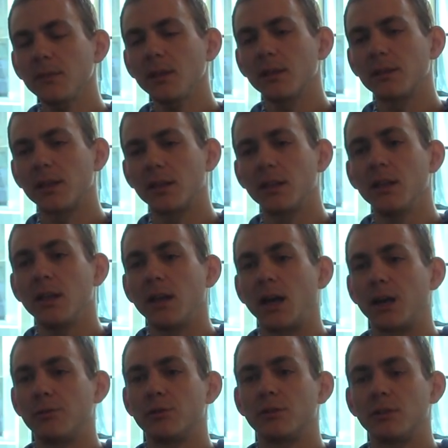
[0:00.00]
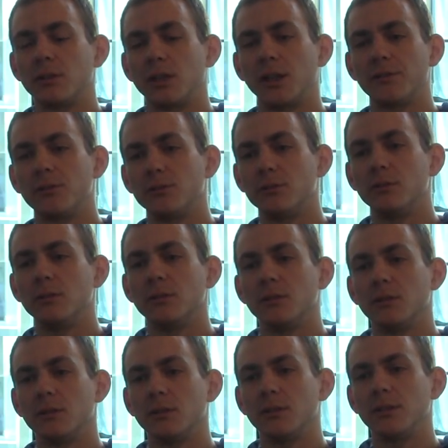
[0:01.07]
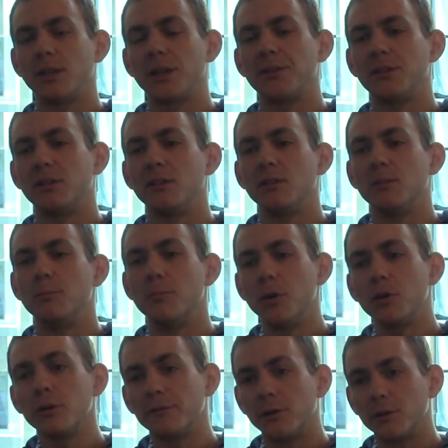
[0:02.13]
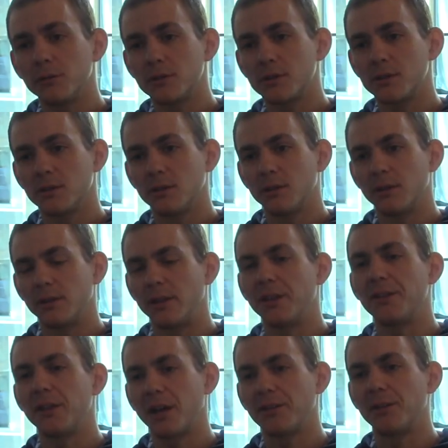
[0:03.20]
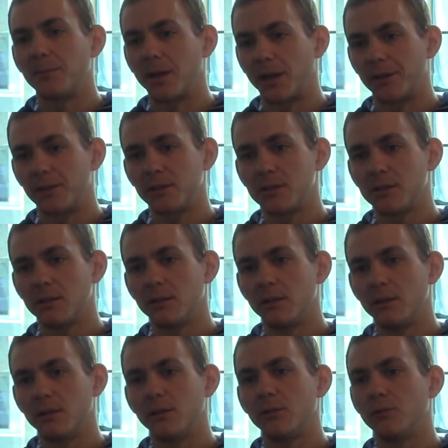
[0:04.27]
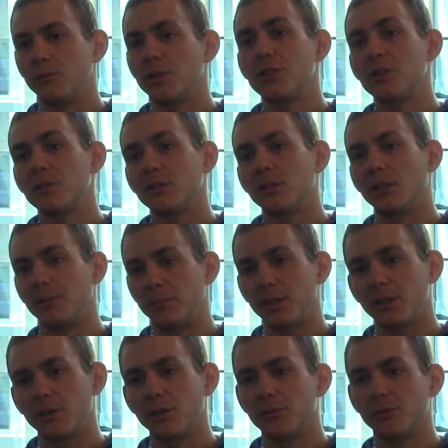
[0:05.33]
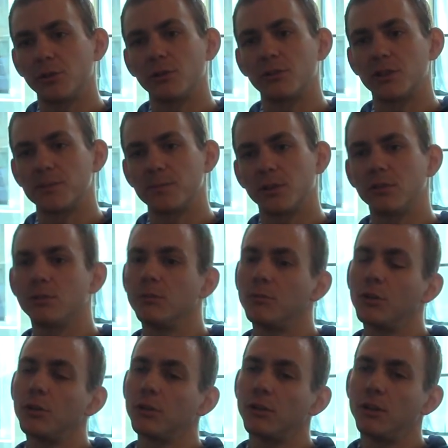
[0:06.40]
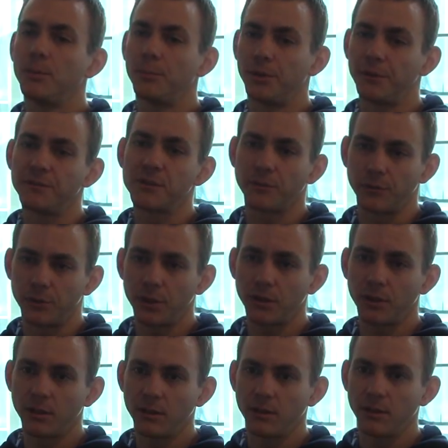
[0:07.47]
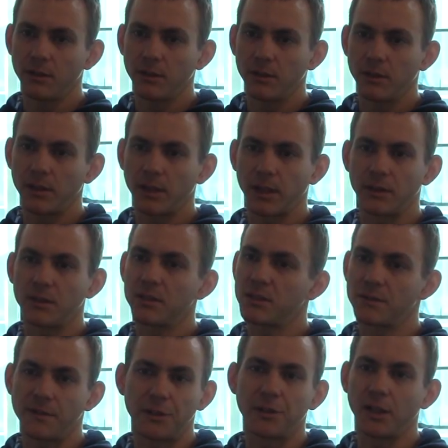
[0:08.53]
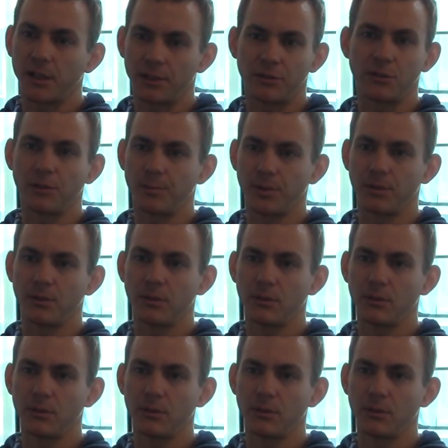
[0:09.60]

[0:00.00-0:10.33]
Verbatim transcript: Then I would have to gather more votes than the other miners, which in Bitcoin would correspond to more proofs of work. And this is very hard to compute.